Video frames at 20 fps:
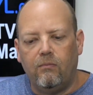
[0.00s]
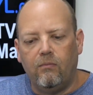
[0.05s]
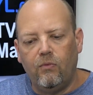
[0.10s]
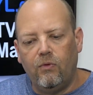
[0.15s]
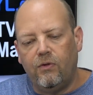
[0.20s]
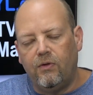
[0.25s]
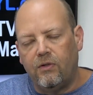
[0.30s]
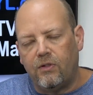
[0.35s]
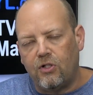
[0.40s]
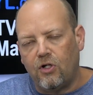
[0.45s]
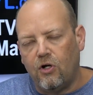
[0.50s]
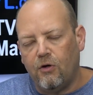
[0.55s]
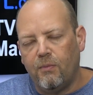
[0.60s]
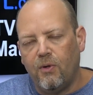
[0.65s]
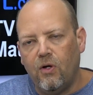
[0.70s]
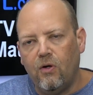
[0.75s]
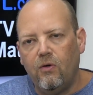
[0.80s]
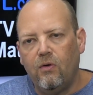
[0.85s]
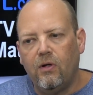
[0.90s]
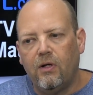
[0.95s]
the
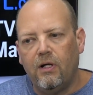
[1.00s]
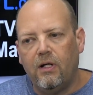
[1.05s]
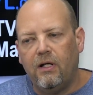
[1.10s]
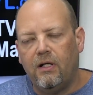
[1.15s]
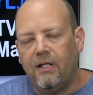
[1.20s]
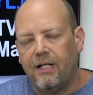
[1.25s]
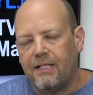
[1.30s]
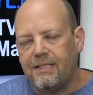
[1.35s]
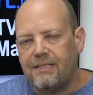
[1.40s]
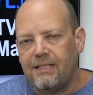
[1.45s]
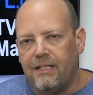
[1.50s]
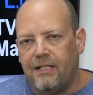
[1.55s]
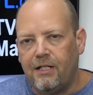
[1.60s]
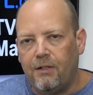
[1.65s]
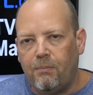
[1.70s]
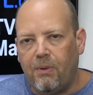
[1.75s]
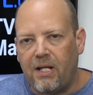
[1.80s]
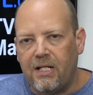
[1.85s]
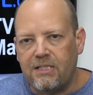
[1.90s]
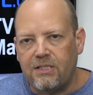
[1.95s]
Turbo, like I said, it
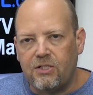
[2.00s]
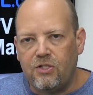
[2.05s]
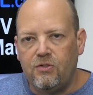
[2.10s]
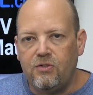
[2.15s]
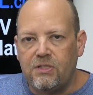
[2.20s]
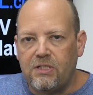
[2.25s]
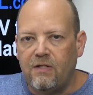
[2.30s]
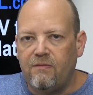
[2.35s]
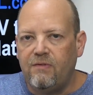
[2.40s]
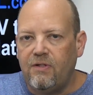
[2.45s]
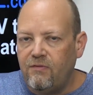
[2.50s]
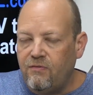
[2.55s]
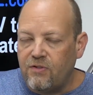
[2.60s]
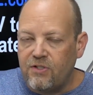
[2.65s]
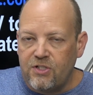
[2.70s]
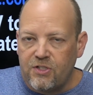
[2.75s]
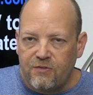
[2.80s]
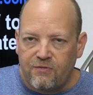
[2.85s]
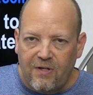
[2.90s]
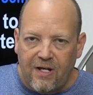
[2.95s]
applies at 270 for
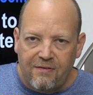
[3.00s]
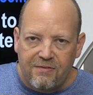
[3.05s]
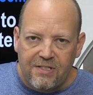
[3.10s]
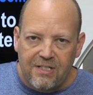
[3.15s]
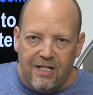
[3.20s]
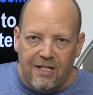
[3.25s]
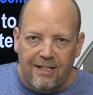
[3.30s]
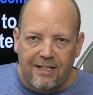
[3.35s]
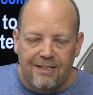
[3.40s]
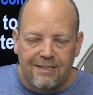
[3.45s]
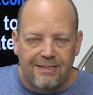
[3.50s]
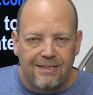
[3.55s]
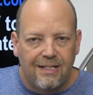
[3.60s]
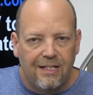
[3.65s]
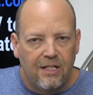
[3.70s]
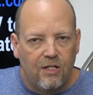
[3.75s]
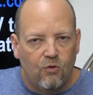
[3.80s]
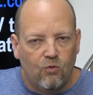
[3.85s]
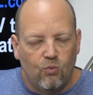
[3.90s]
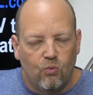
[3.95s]
just 5 seconds.
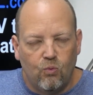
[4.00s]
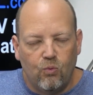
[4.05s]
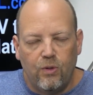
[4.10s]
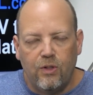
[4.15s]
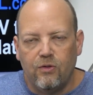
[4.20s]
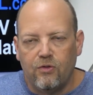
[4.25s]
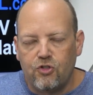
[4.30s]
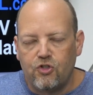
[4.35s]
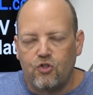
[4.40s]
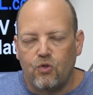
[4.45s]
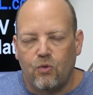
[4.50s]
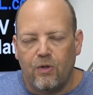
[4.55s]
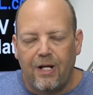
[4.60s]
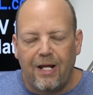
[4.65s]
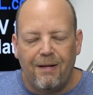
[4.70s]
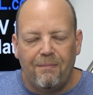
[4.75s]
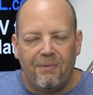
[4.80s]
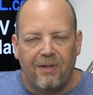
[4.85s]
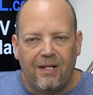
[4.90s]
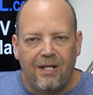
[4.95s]
Real short
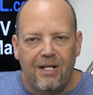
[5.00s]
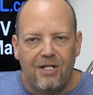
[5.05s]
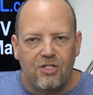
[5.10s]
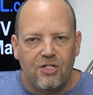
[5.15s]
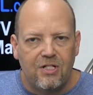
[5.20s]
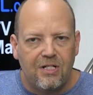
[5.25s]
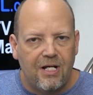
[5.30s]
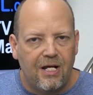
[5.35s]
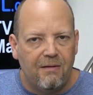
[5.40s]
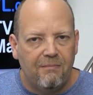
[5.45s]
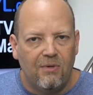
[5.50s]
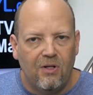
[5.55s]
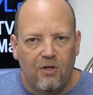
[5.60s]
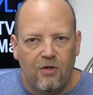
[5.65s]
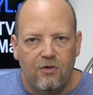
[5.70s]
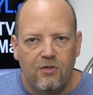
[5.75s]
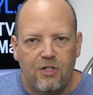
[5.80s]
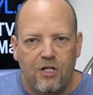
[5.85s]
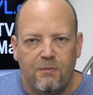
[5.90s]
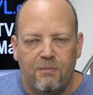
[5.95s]
application time,
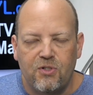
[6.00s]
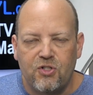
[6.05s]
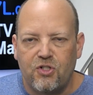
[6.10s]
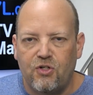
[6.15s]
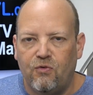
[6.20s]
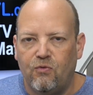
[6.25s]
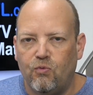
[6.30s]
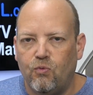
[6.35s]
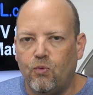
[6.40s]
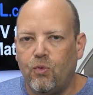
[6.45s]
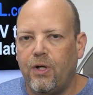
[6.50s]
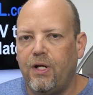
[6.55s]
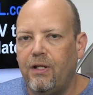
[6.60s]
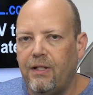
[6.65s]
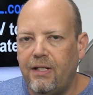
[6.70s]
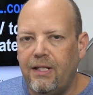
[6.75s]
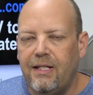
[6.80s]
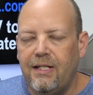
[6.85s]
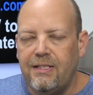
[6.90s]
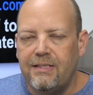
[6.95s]
low temperature,
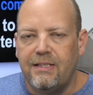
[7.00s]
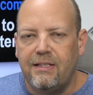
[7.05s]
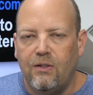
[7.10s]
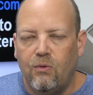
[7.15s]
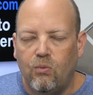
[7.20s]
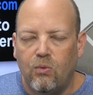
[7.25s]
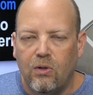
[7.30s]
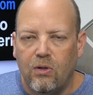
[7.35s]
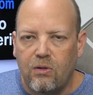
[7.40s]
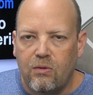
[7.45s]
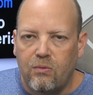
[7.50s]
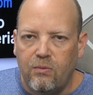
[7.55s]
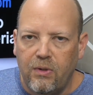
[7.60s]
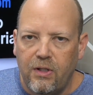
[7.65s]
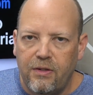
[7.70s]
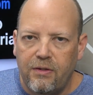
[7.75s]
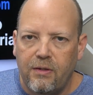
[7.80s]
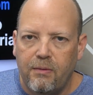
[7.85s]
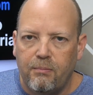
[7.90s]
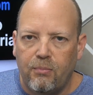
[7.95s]
really easy to work
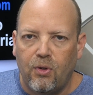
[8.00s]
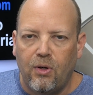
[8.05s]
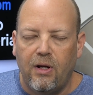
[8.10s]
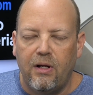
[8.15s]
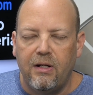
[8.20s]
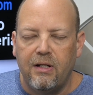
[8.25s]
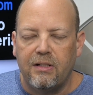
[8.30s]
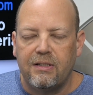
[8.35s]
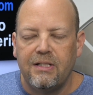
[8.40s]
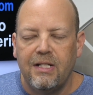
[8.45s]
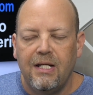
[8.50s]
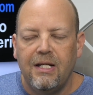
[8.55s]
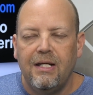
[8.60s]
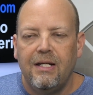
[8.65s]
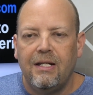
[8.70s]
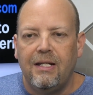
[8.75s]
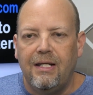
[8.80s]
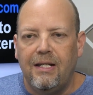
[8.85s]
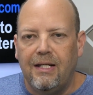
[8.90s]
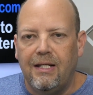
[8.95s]
with product,
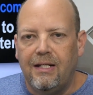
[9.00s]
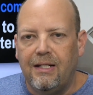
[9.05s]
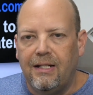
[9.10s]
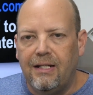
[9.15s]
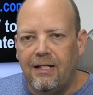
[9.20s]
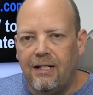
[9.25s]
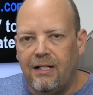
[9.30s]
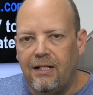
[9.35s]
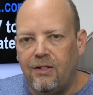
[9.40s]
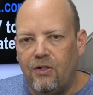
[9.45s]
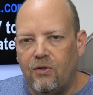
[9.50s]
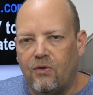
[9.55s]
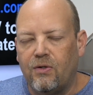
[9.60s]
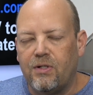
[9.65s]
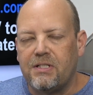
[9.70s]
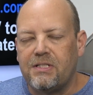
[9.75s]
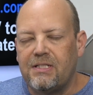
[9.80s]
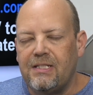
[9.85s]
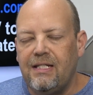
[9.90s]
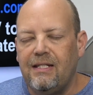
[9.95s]
and you're going
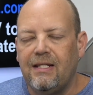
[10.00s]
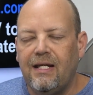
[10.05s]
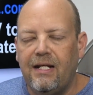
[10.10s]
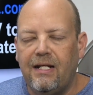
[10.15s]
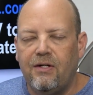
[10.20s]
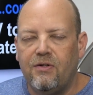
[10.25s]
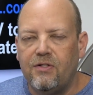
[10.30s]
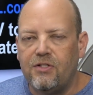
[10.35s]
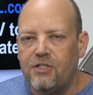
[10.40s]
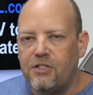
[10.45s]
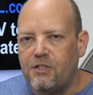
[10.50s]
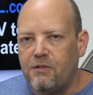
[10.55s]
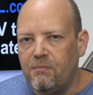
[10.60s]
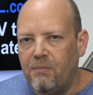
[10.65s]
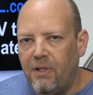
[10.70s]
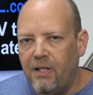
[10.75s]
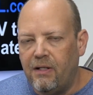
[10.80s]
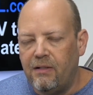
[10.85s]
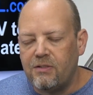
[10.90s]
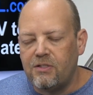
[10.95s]
to see that here in just a
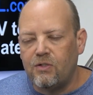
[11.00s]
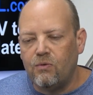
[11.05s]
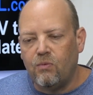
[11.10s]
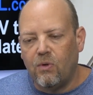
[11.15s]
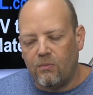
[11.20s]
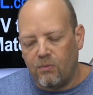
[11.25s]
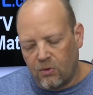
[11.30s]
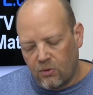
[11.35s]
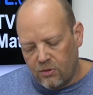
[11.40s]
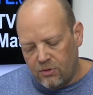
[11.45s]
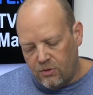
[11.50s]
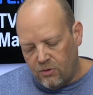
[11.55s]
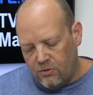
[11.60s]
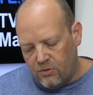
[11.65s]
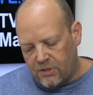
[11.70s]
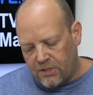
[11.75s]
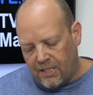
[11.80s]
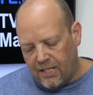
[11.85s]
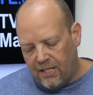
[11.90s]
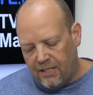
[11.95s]
minute. So what we're going to do
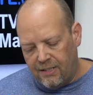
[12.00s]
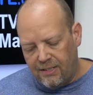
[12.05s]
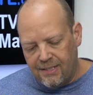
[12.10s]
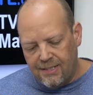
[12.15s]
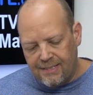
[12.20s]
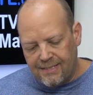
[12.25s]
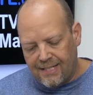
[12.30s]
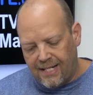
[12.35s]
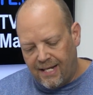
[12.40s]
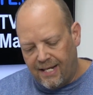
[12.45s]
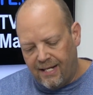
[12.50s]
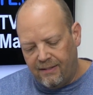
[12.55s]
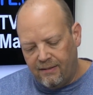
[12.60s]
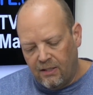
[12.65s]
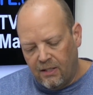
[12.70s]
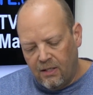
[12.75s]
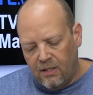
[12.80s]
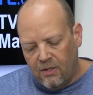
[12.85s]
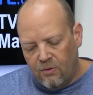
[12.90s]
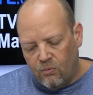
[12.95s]
is cut a design
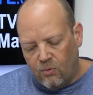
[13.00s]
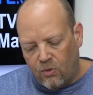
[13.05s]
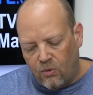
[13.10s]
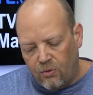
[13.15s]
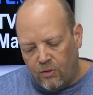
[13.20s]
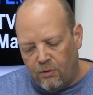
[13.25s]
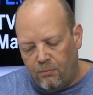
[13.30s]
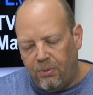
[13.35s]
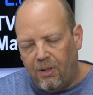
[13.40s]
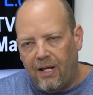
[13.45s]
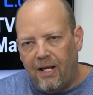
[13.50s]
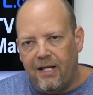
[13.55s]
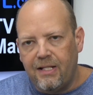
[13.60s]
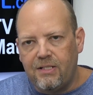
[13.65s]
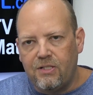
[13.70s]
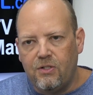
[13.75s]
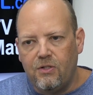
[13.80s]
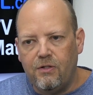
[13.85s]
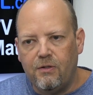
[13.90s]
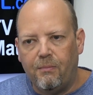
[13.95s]
we're going to apply it
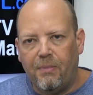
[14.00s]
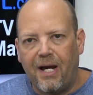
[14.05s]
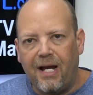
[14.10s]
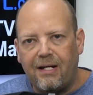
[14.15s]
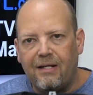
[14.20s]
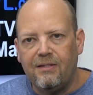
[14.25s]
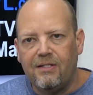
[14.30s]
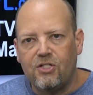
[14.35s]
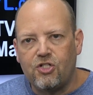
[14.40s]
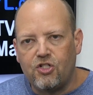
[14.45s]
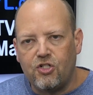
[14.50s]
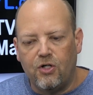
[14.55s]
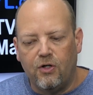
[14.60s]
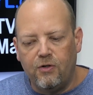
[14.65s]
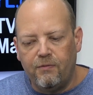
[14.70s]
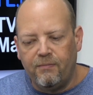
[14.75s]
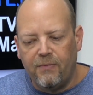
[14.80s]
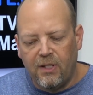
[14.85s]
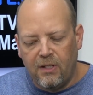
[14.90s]
to the back of this shirt,